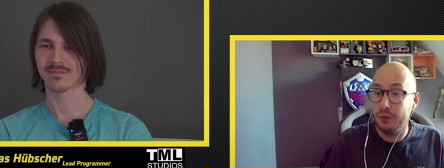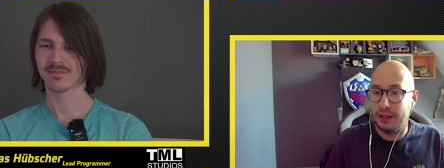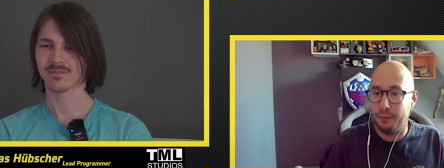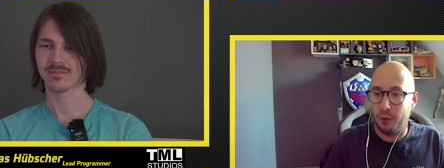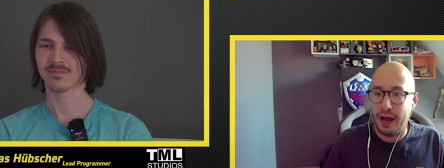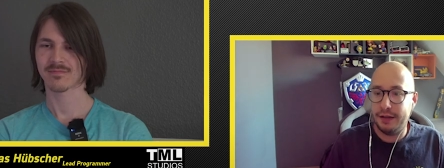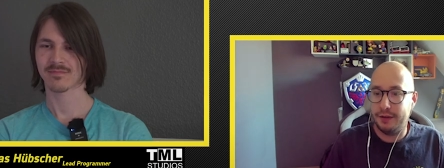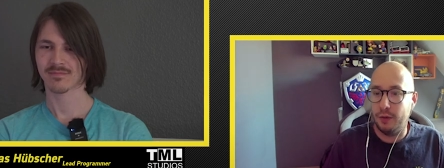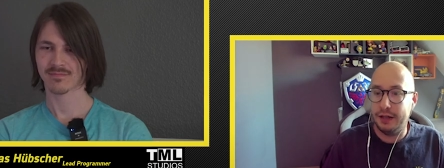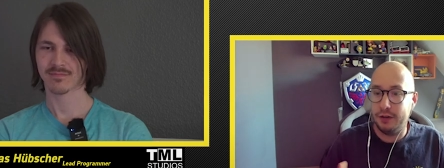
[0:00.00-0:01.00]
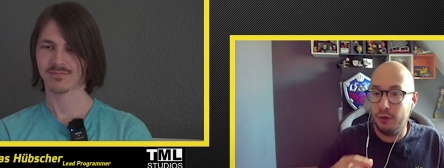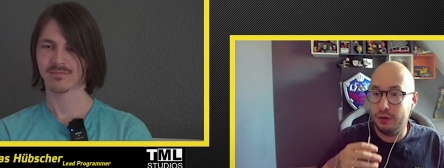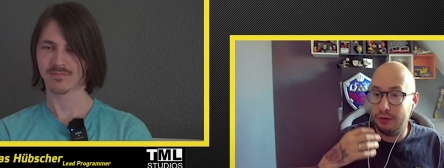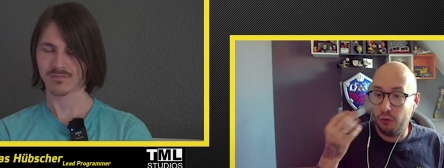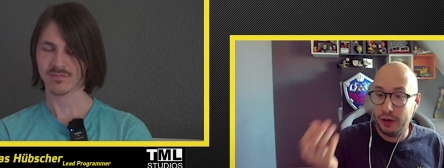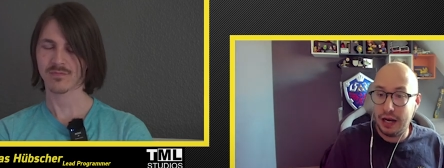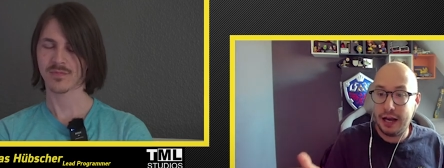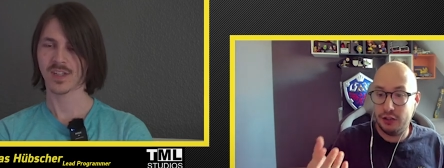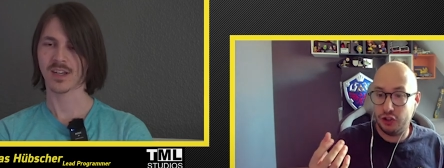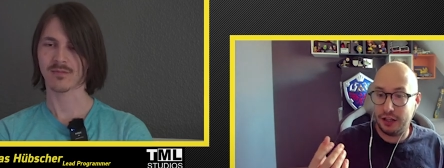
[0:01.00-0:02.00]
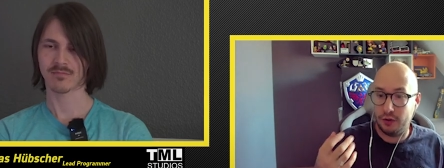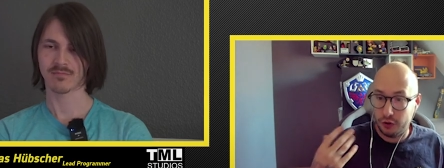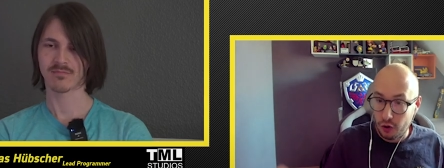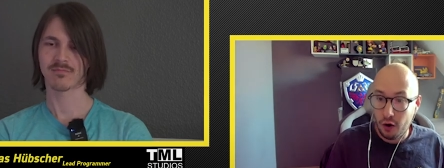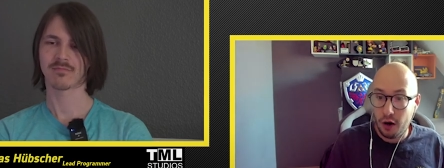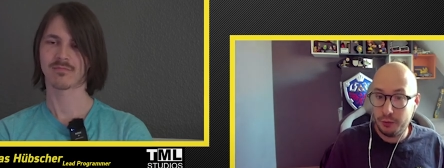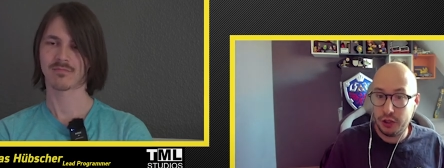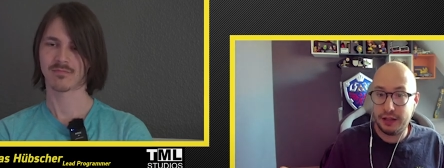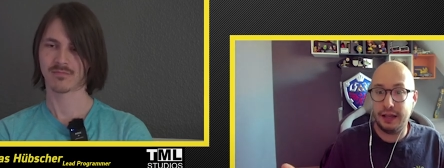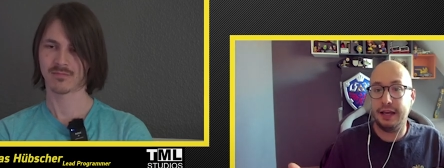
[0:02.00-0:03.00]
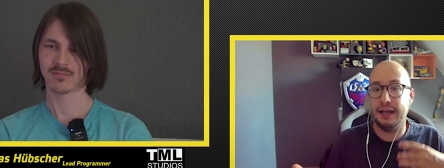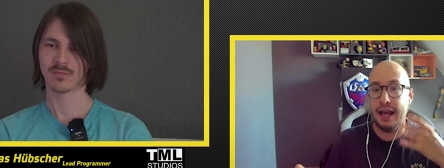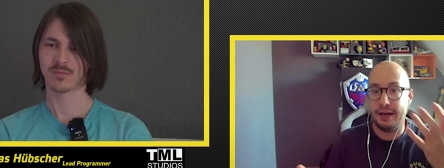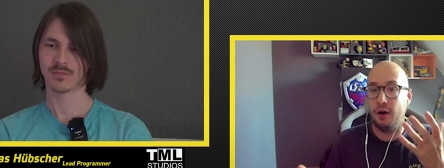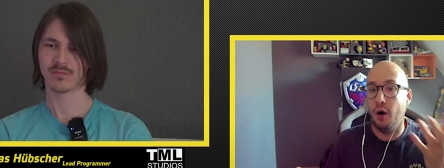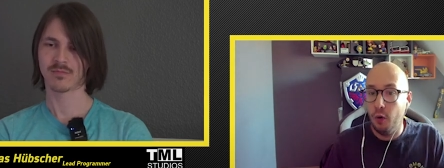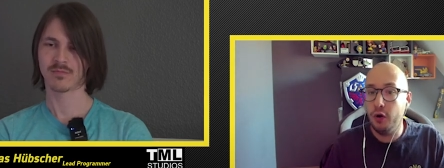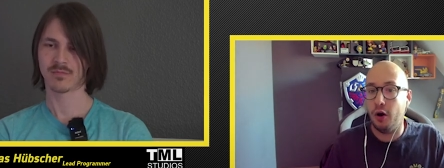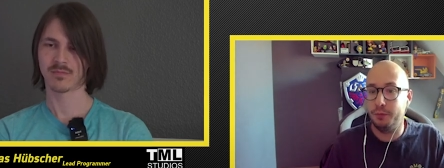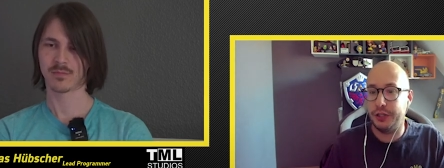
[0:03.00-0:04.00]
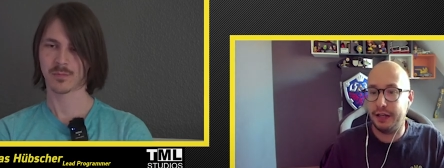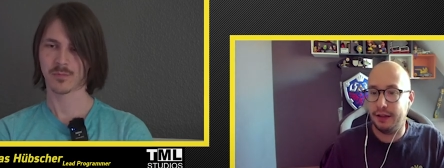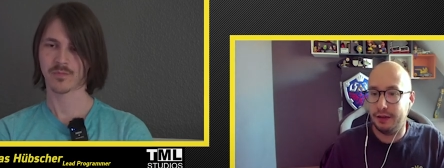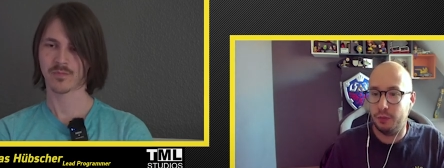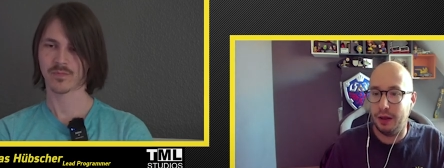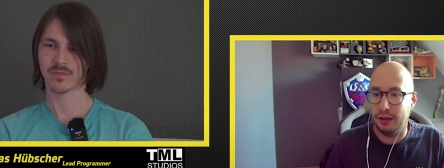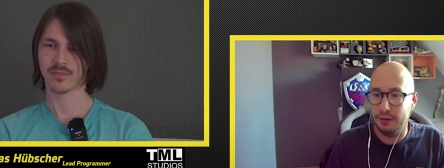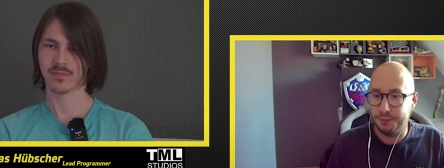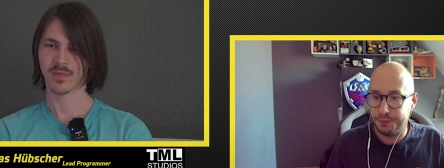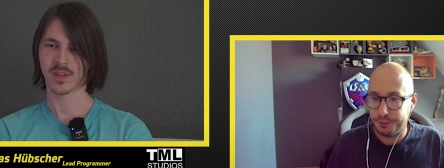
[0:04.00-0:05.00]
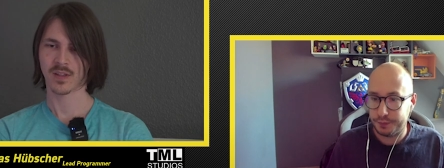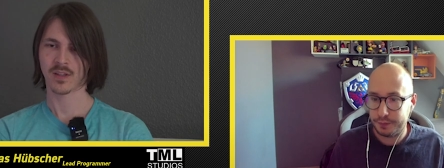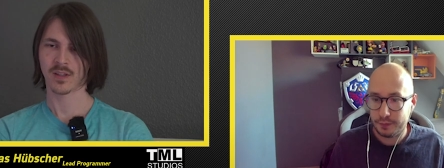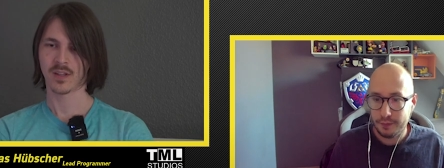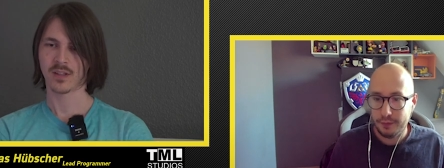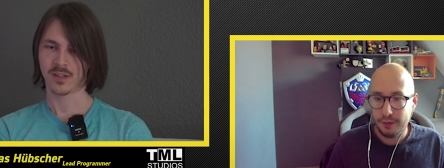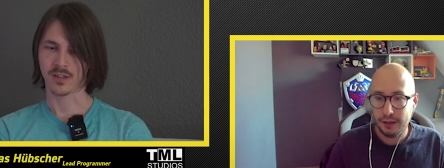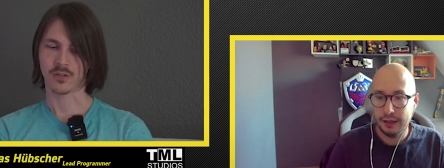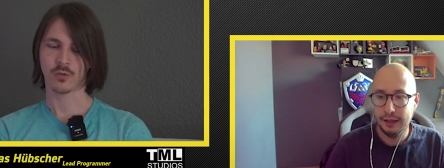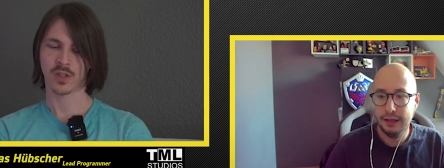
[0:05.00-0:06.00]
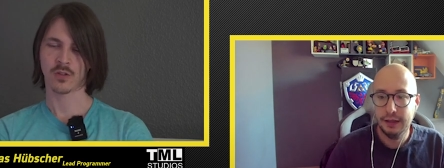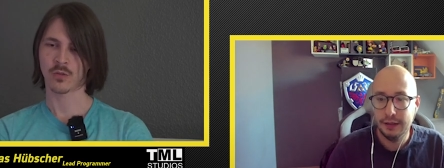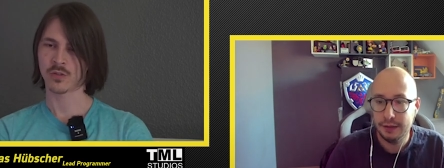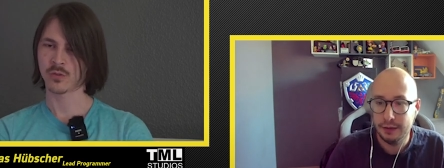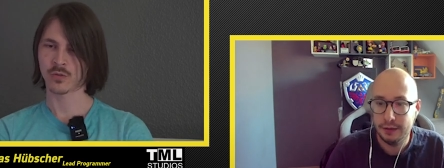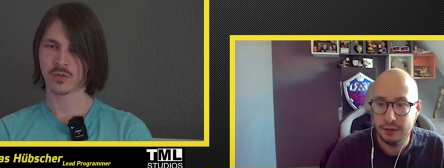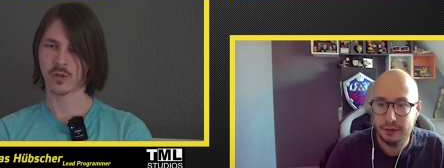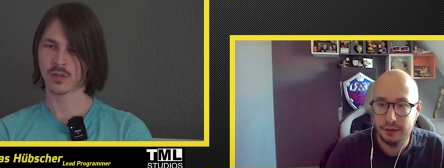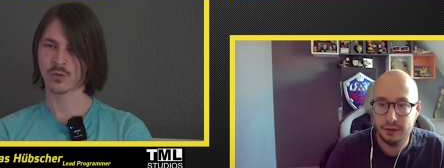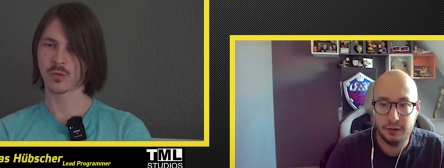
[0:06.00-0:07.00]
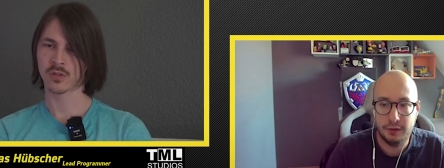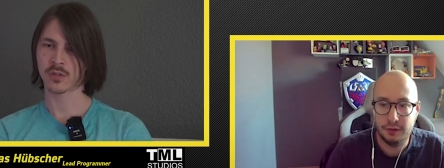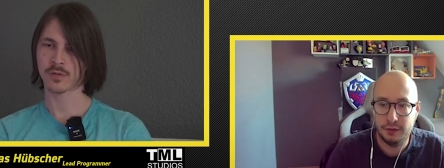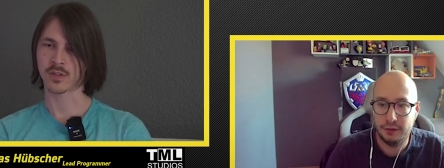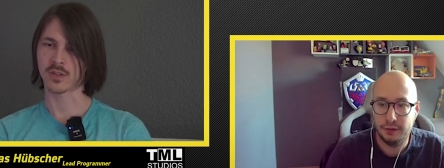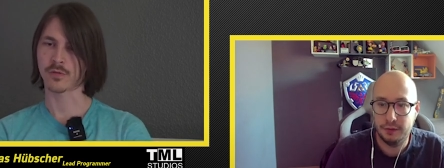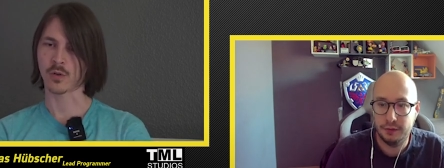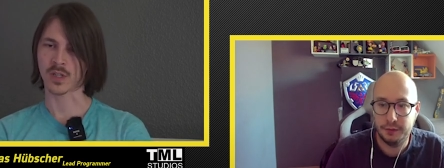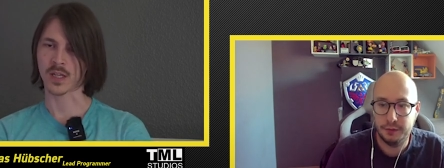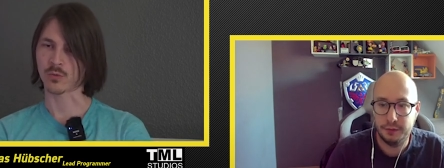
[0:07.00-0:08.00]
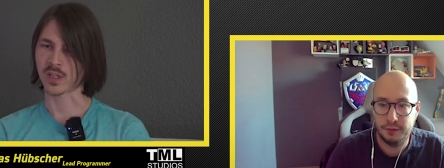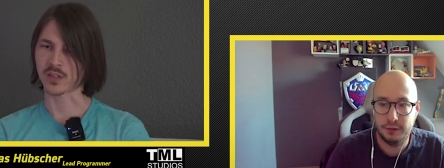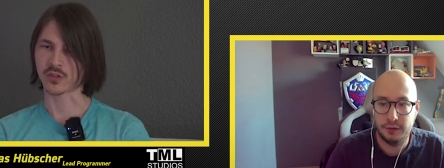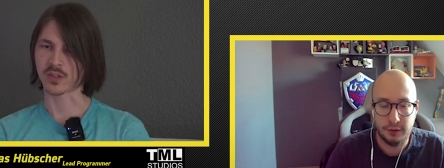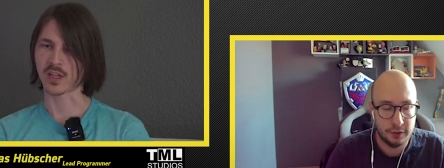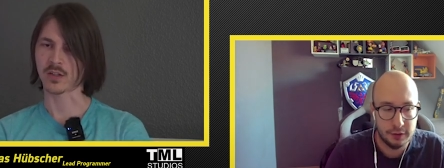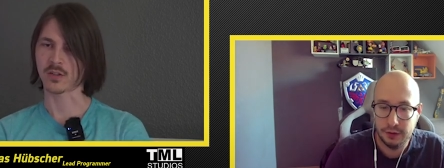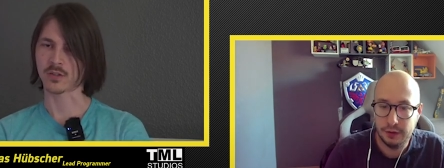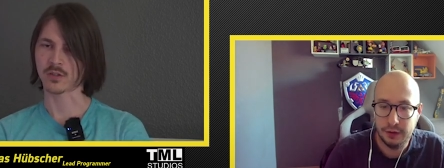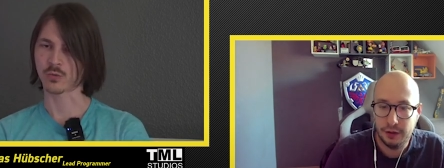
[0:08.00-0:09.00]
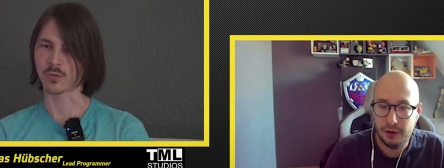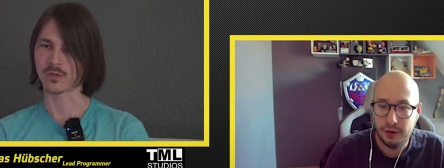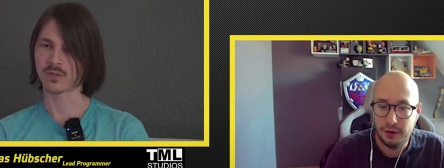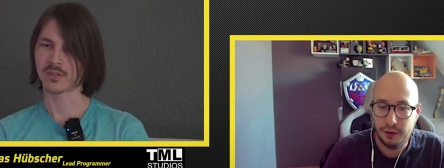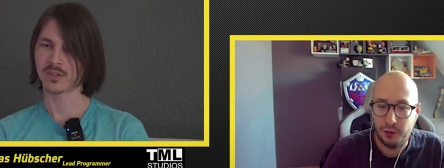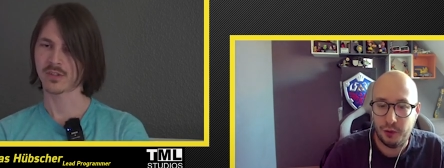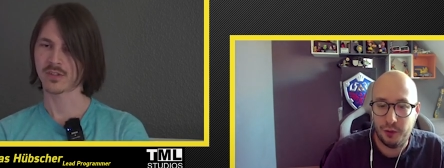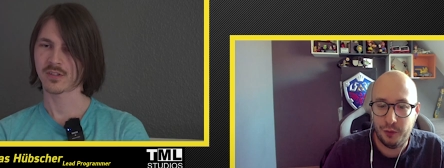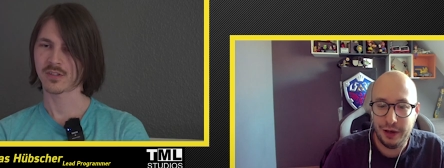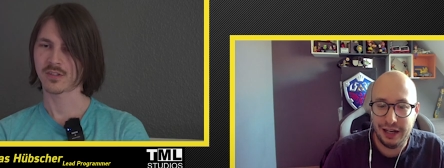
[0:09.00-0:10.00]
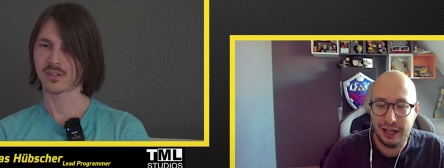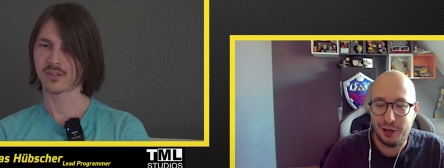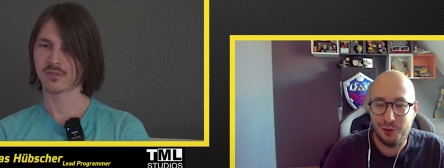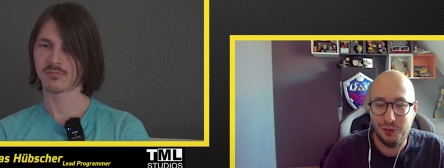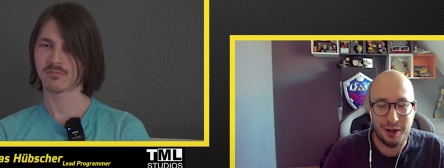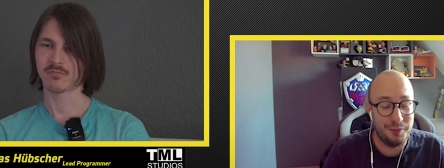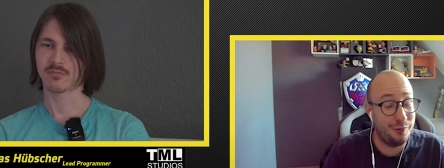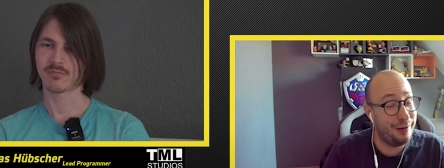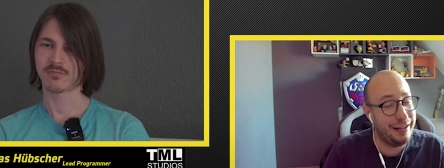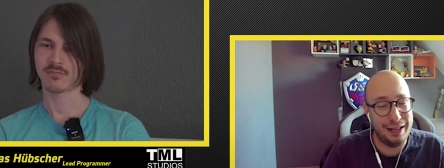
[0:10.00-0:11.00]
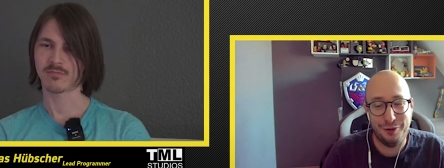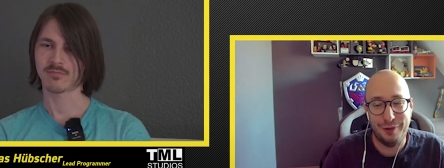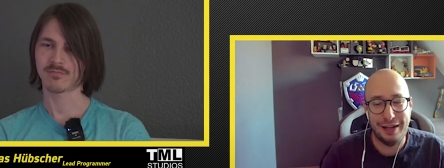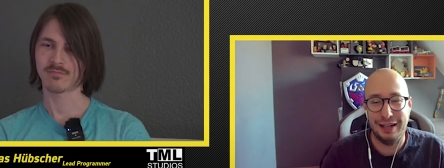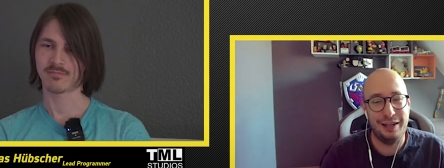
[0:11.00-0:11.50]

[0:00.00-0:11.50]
Speaker 1: them, right? So I don't rely just on your objects, I can add own objects as well
Speaker 2: yeah, you can use all tools of the default Unreal Engine editor too.
Speaker 1: R really cool. I'm really, really